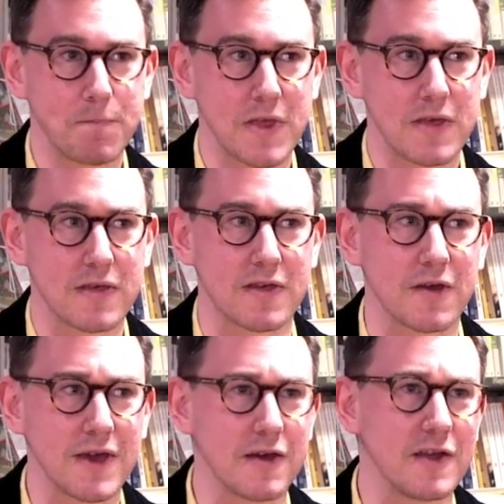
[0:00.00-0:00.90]
So
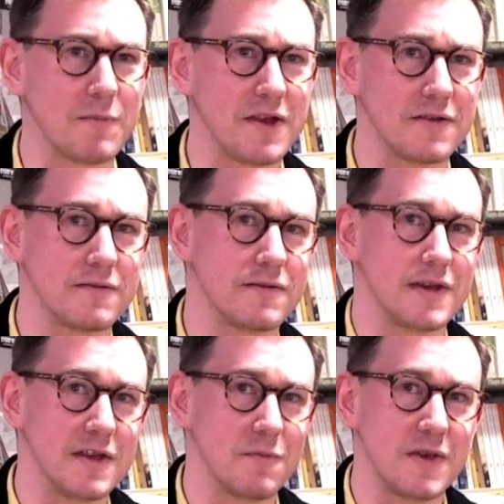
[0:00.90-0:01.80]
yeah, it's been
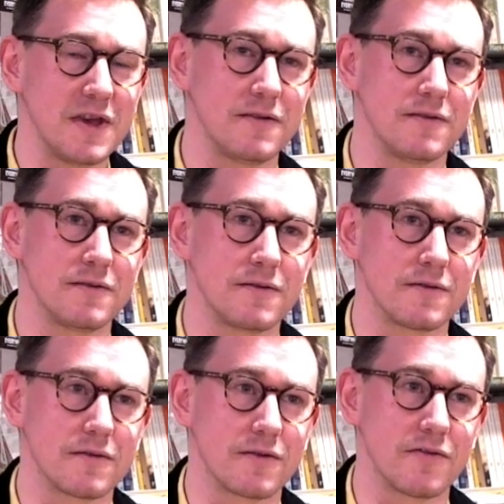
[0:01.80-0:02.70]

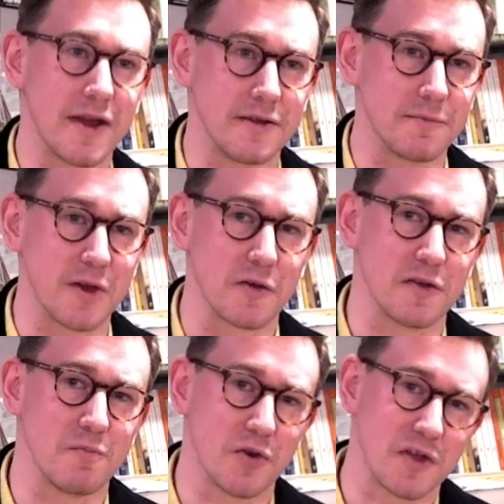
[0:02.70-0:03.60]
great because
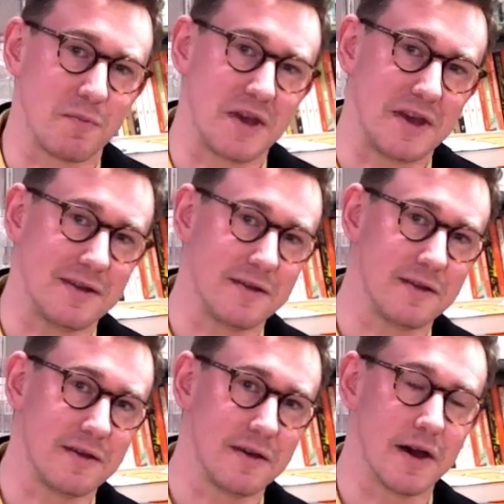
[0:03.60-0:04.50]
the book has
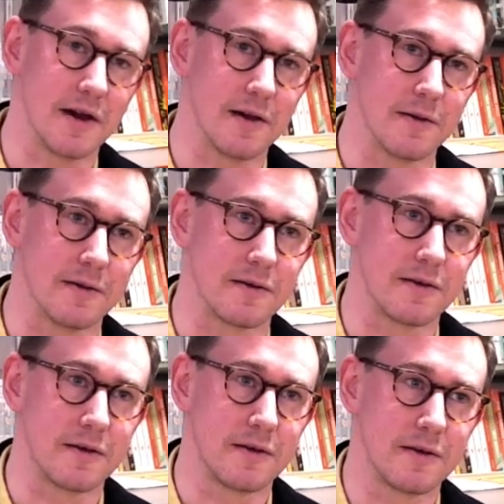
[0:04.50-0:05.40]
been
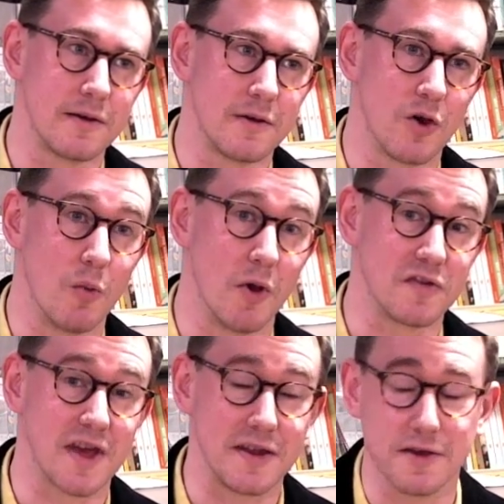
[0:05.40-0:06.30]

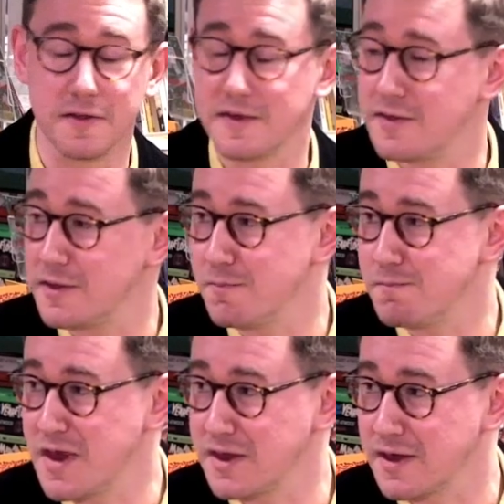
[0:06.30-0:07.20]
almost 10 years in the
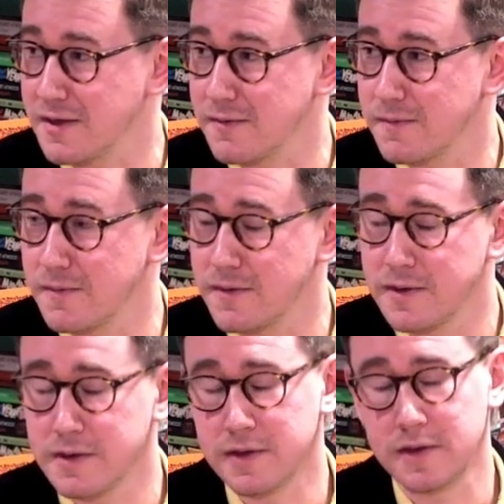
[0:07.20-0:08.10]
making.
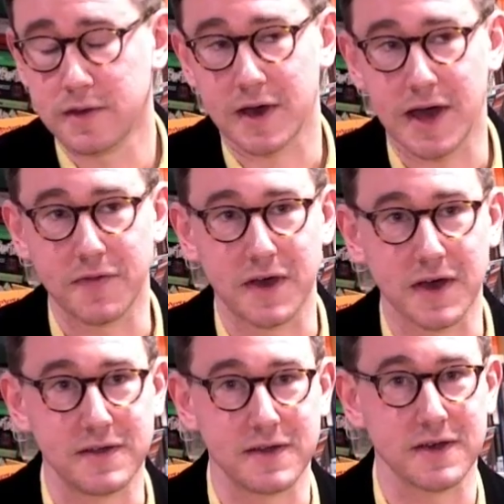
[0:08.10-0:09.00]
I had the
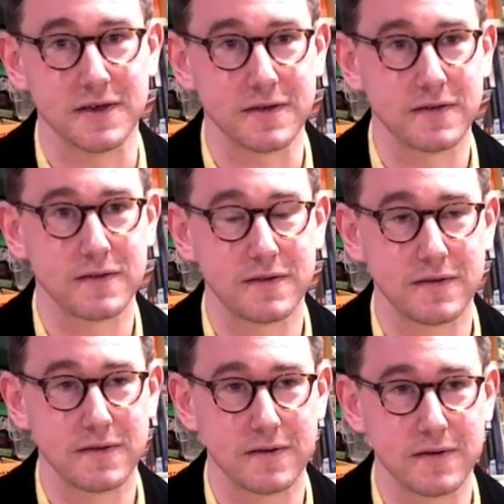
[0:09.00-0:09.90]
idea
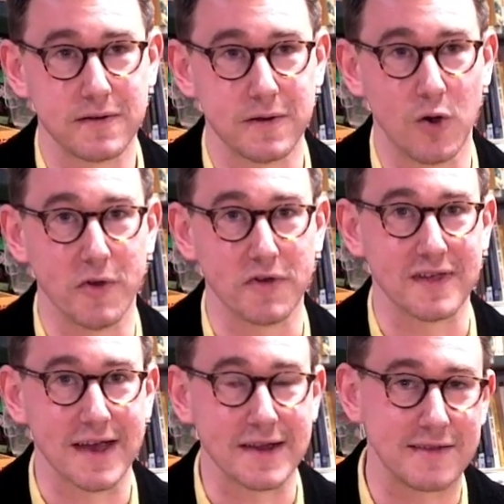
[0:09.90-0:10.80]
almost
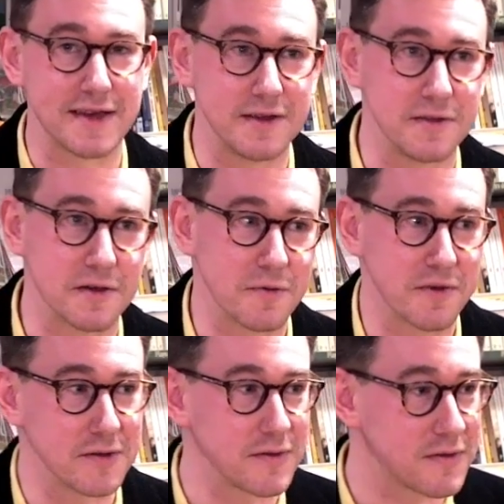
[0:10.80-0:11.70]
exactly 10 years ago
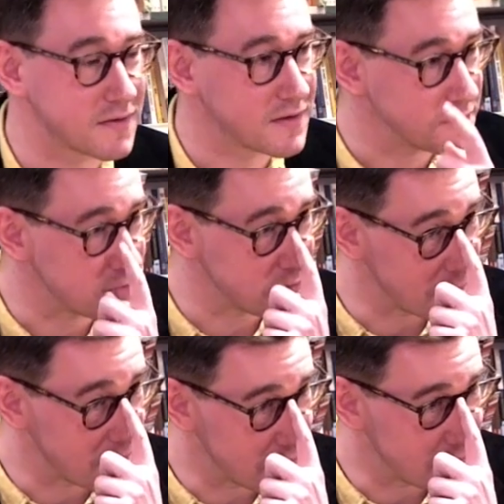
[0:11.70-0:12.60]
when I was still
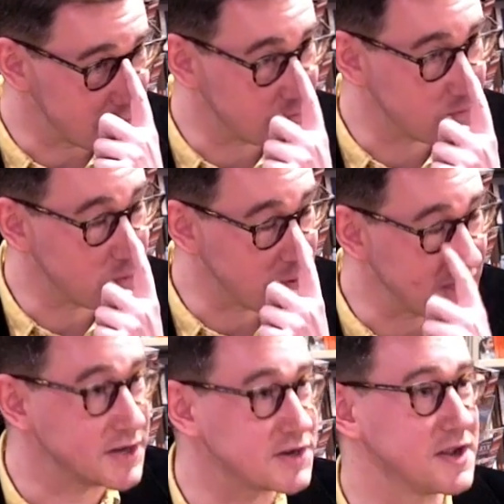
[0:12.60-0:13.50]
doing my
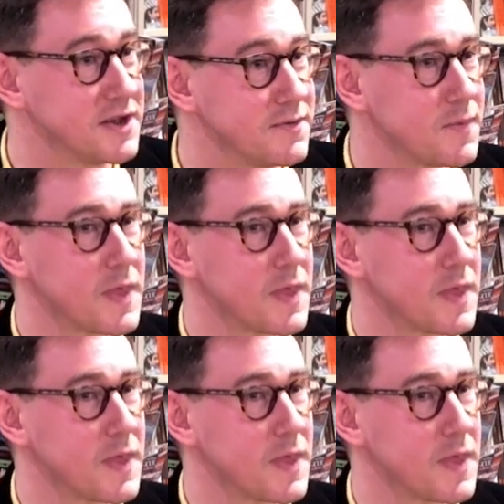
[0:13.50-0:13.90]
PhD,